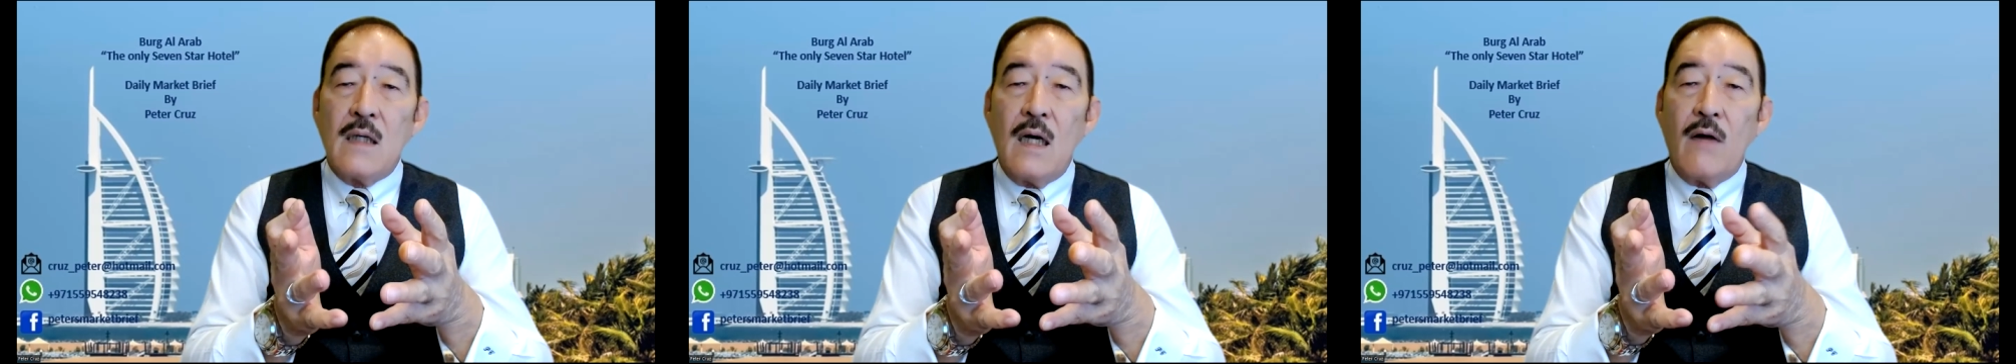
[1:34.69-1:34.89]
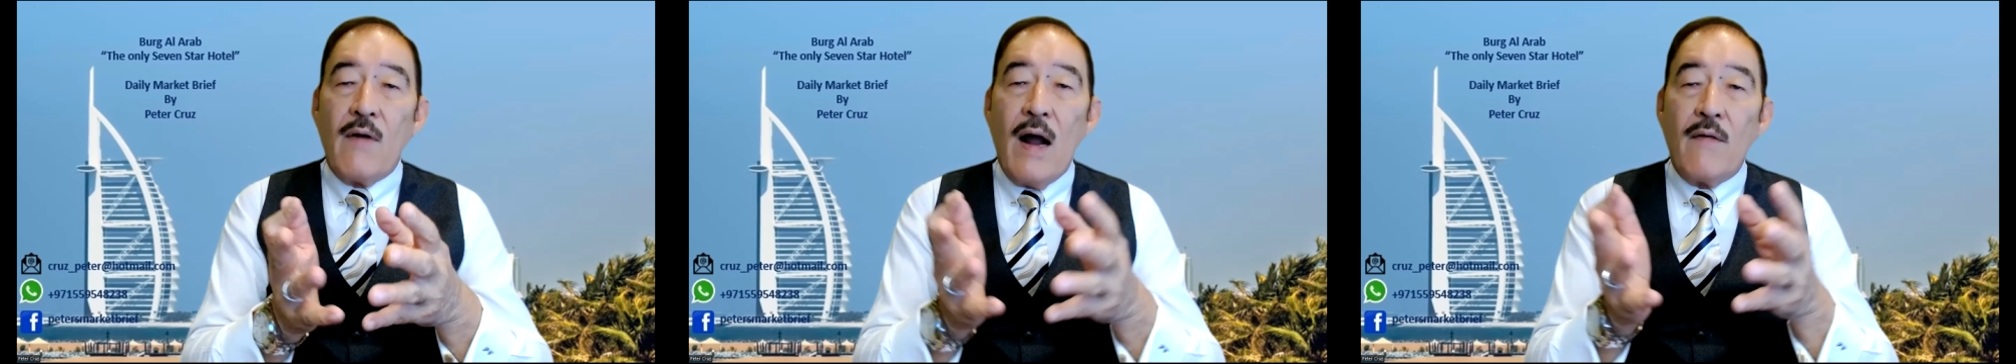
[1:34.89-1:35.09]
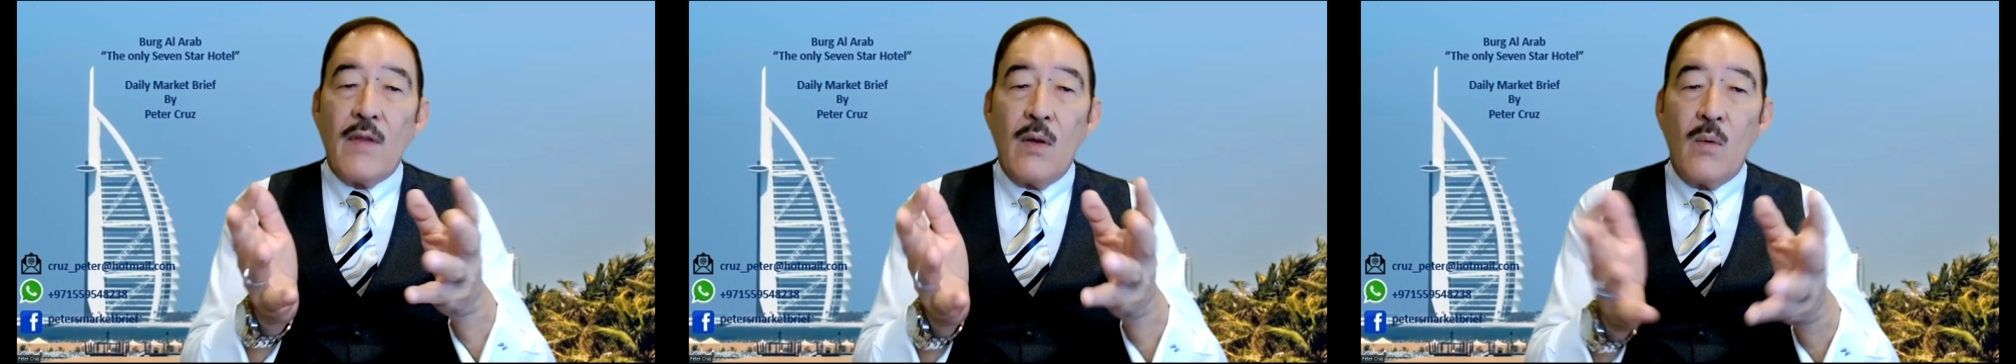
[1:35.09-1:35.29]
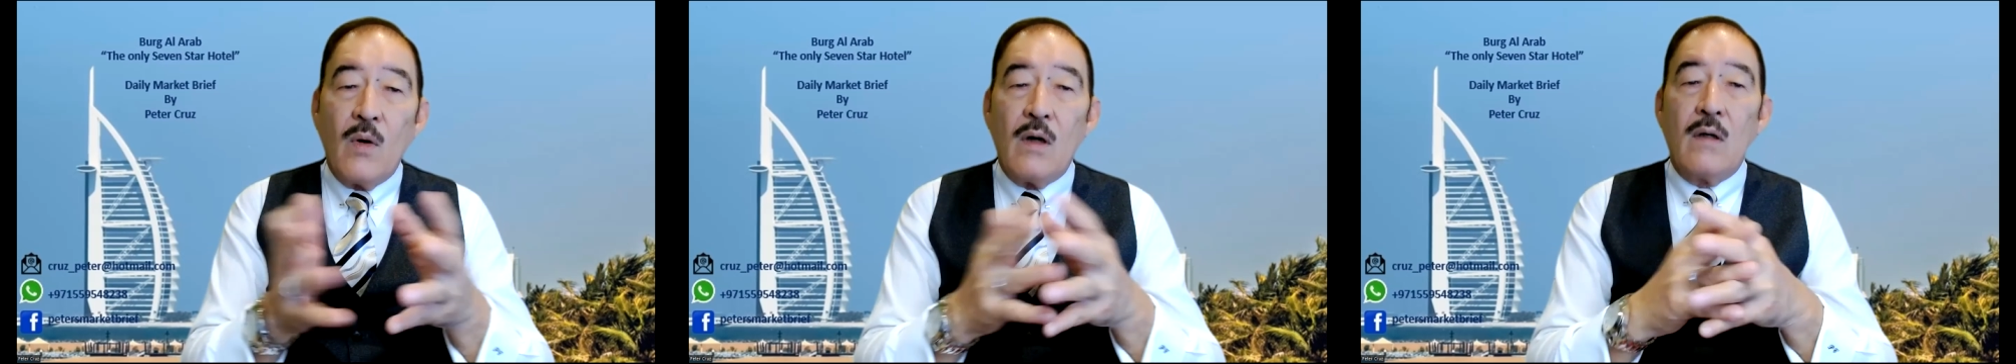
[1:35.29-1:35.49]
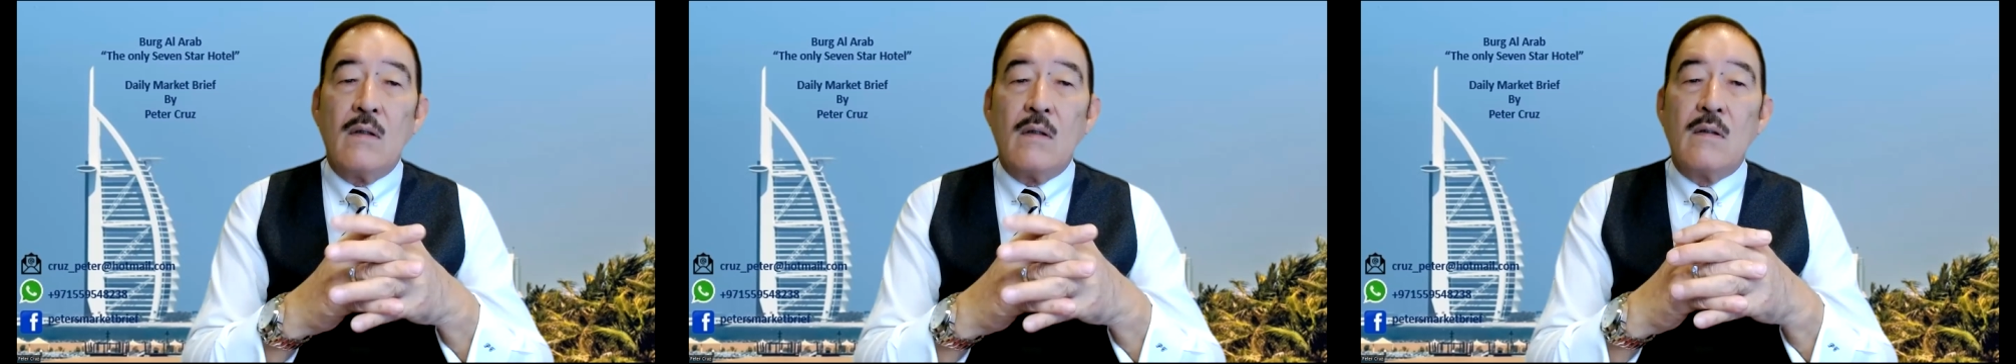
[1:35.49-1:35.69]
around the
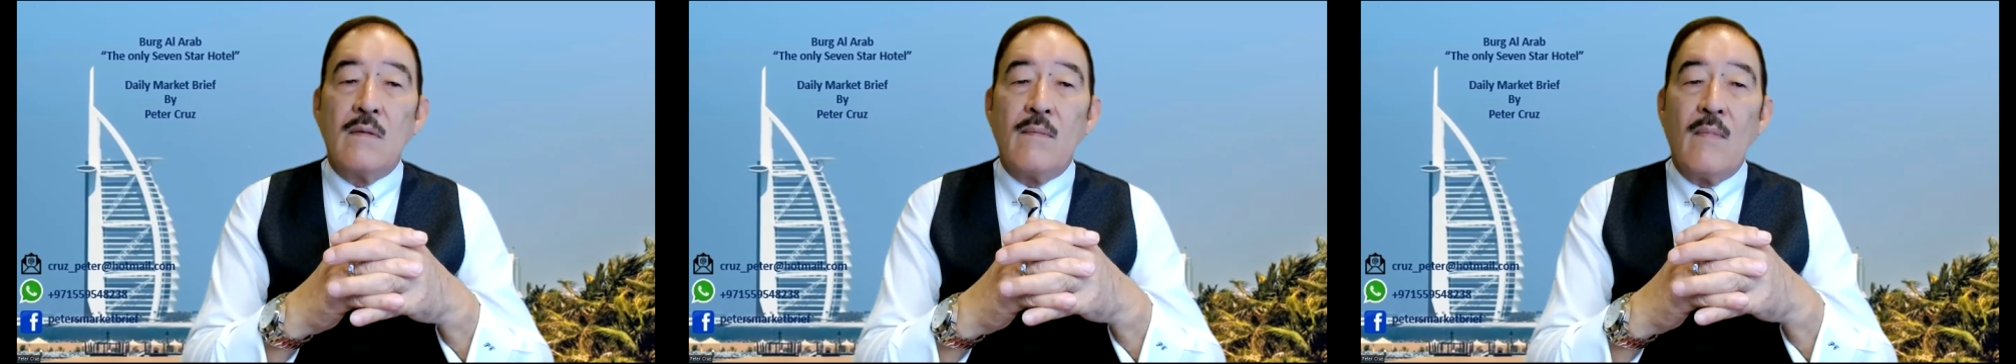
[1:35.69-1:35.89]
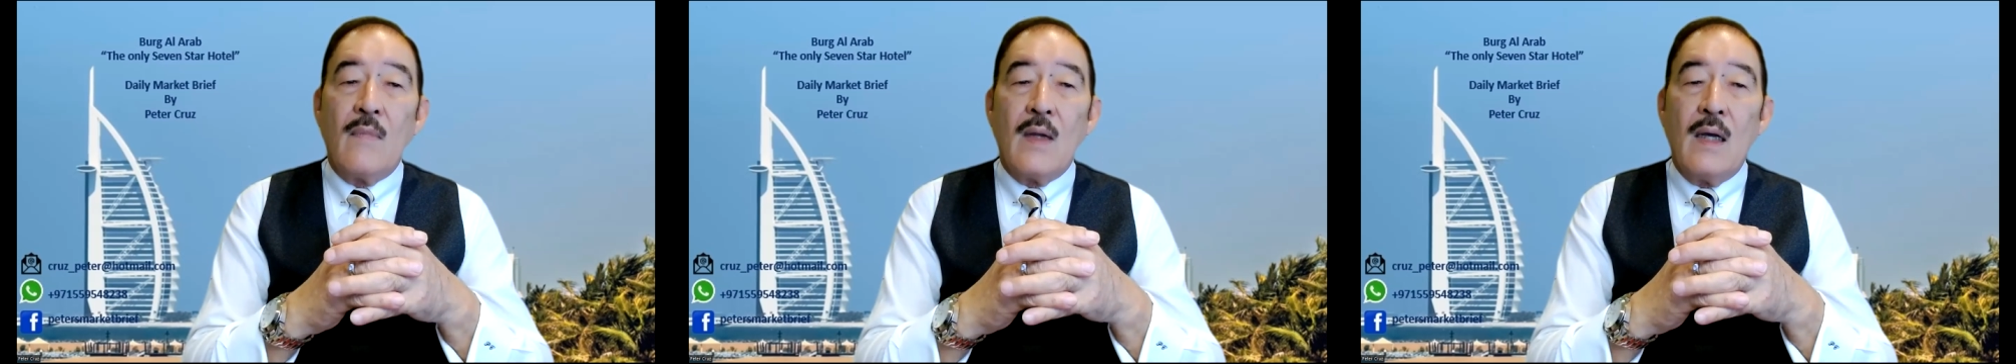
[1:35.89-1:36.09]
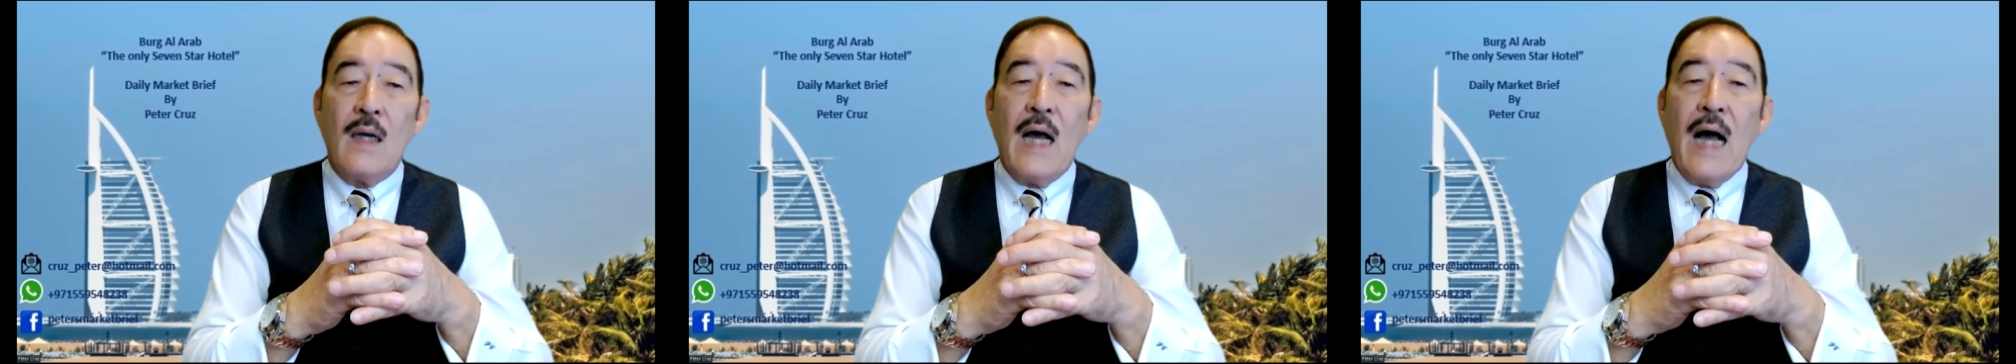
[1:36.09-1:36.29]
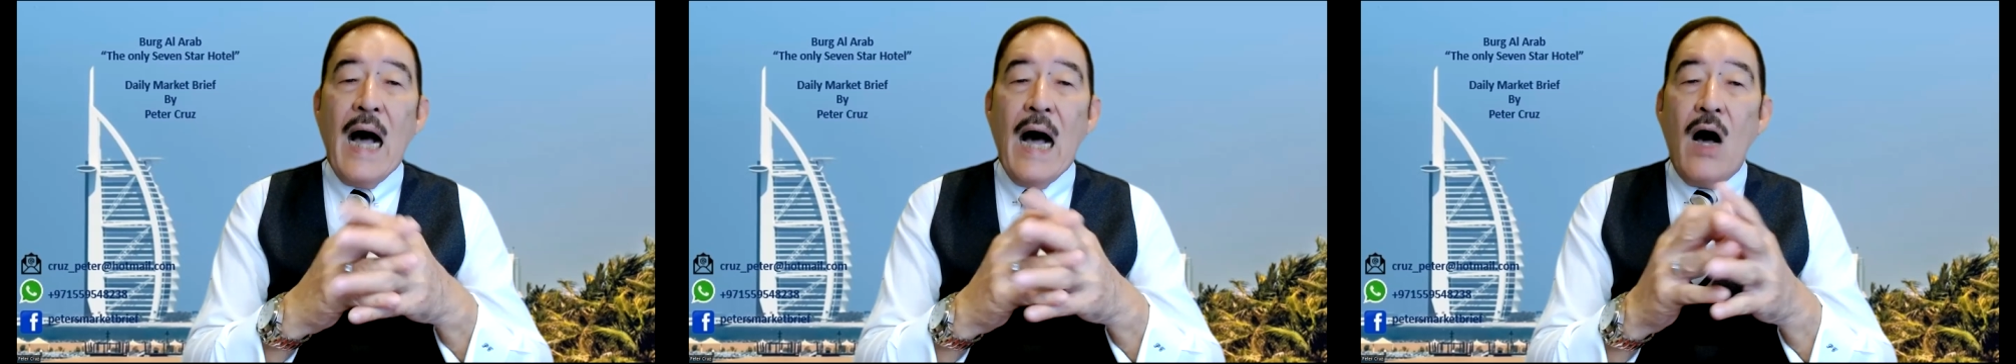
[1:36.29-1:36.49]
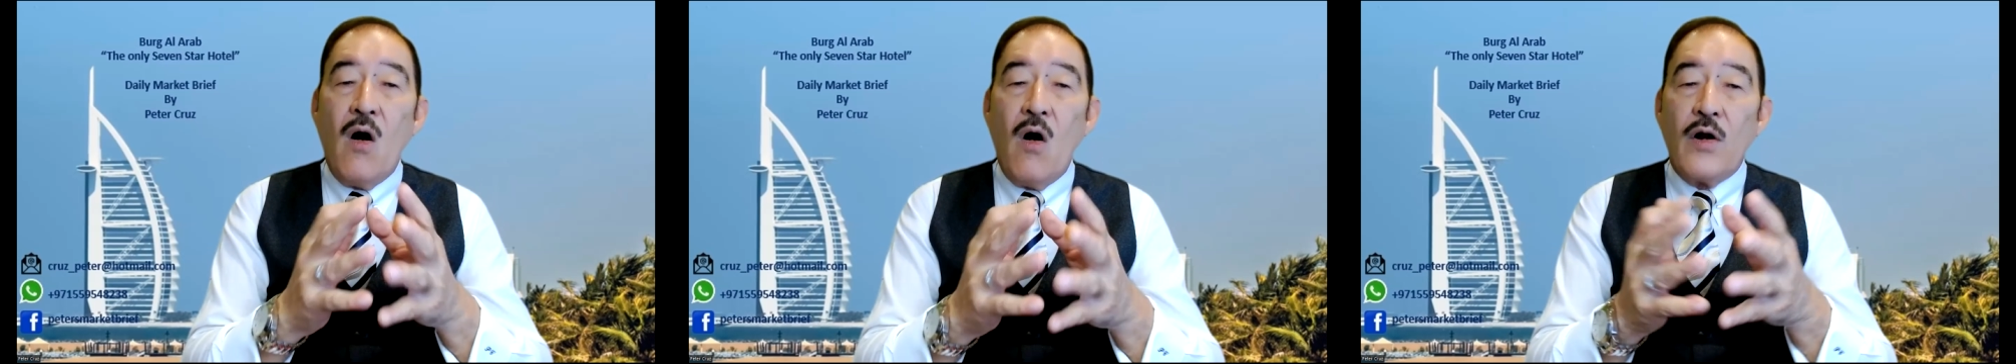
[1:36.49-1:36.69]
world
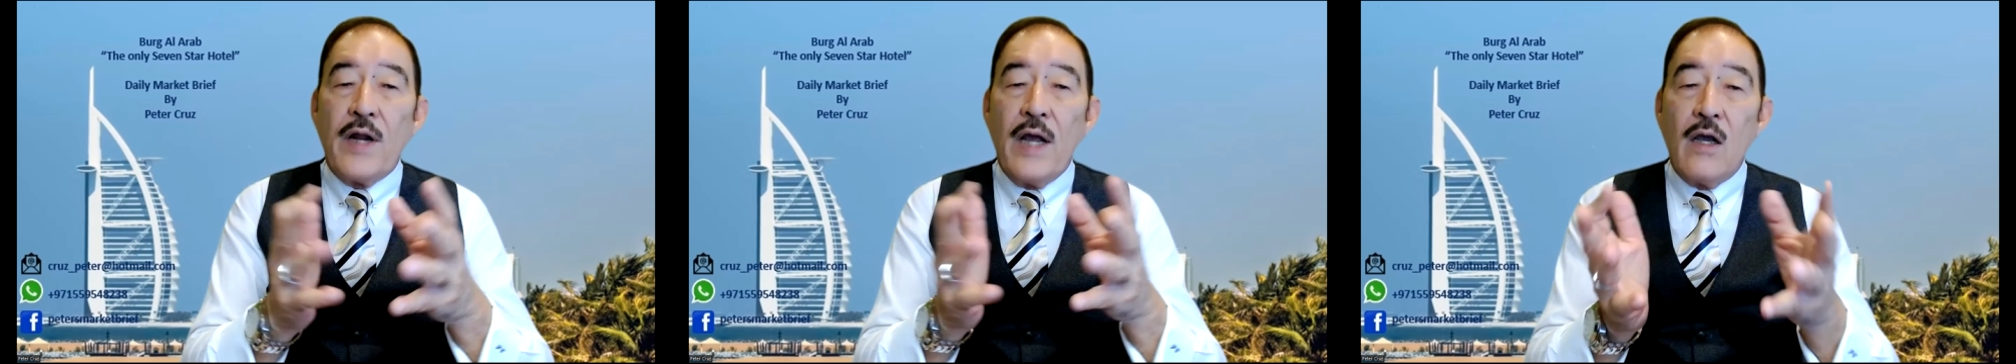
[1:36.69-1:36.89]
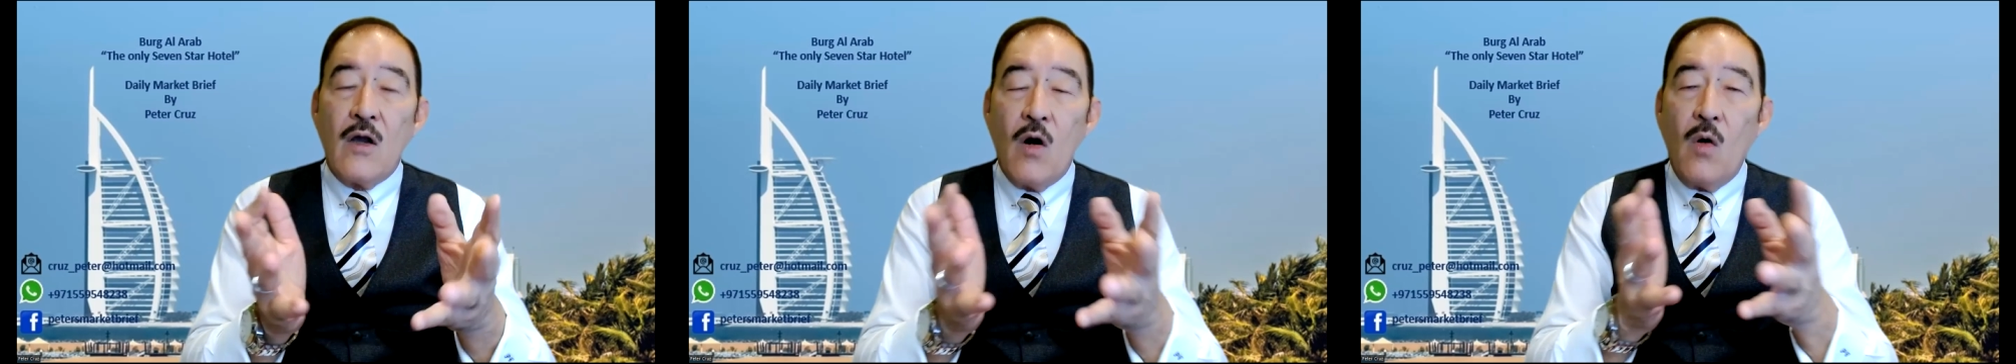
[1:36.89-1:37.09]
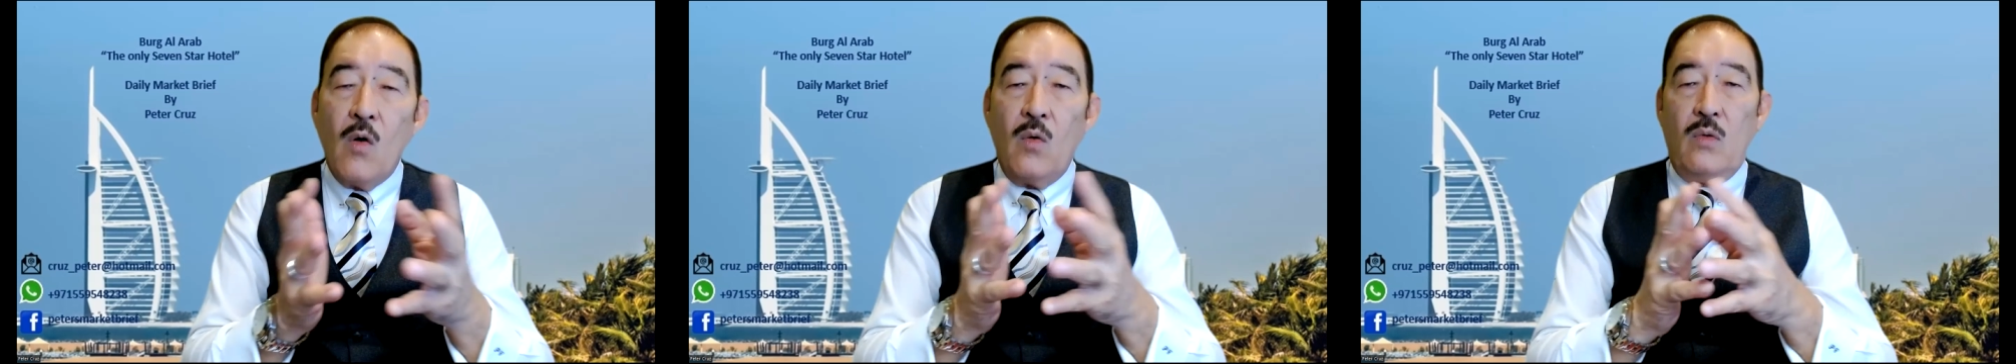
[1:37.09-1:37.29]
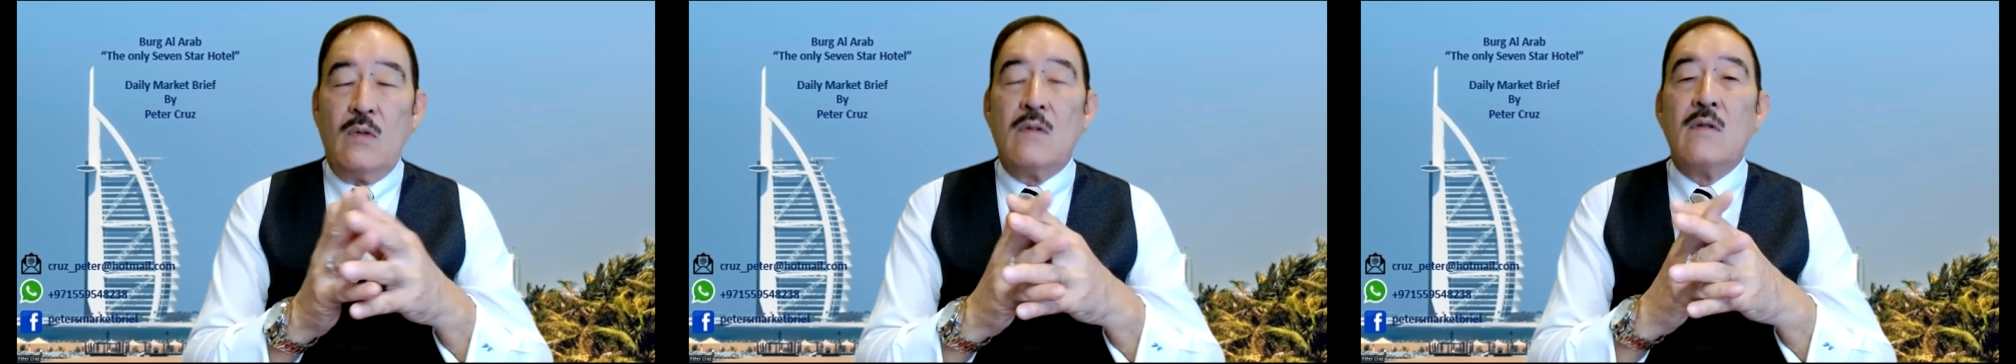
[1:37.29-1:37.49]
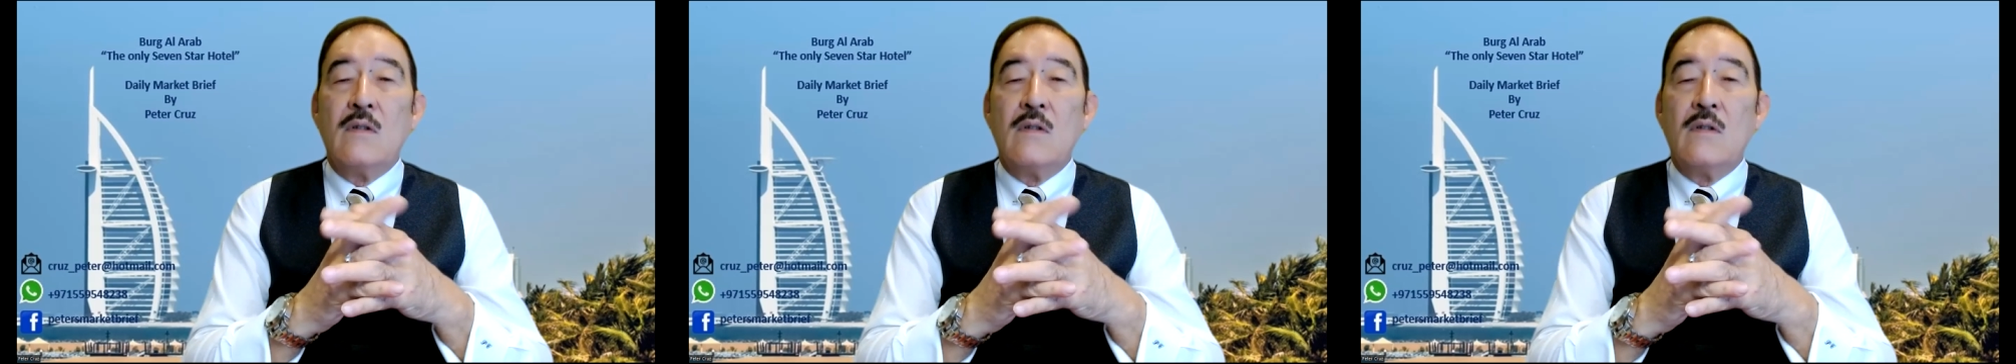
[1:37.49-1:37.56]
are hoarding gold,